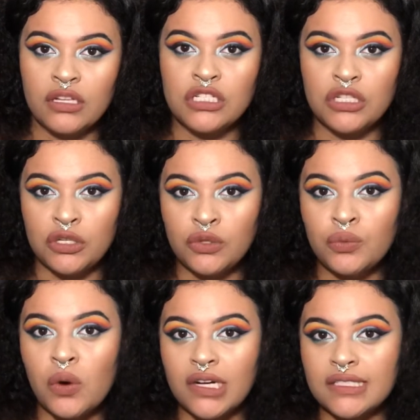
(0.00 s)
Do you
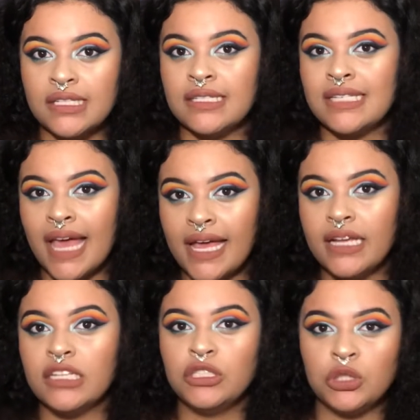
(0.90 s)
want to take
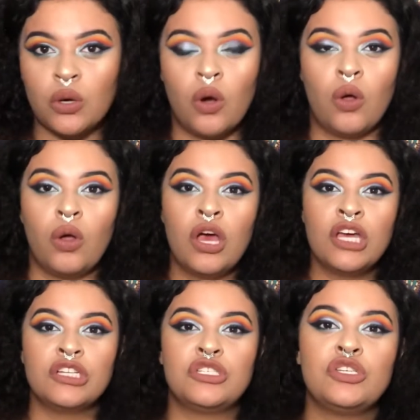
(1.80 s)
control?
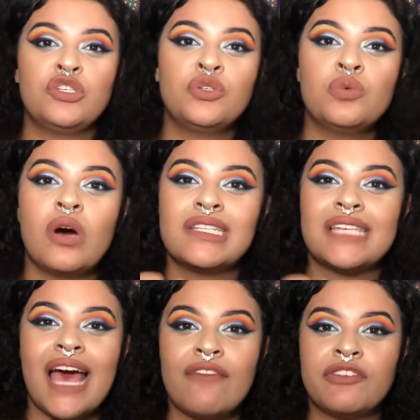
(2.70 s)
Do you want
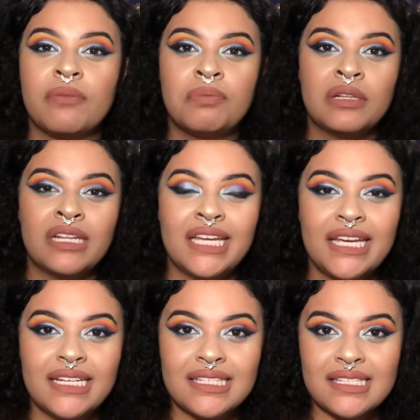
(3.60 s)
to have
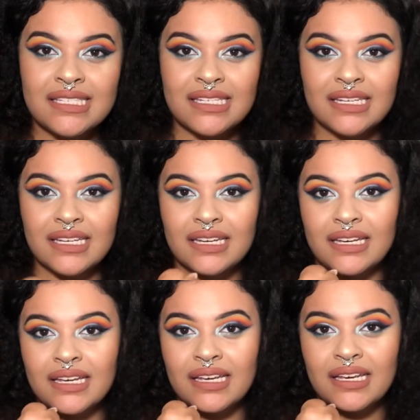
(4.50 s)
complete,
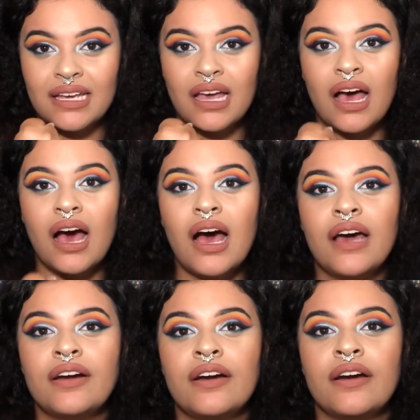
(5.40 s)

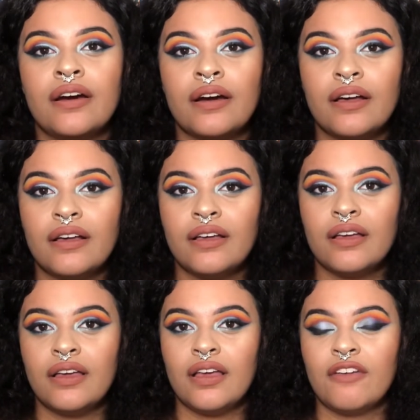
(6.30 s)
utter
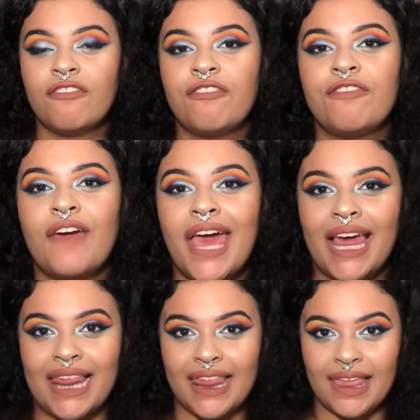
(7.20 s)

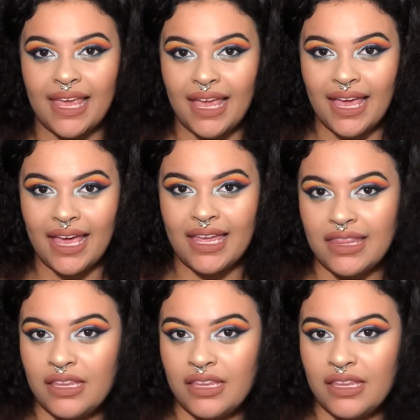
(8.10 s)
faith in the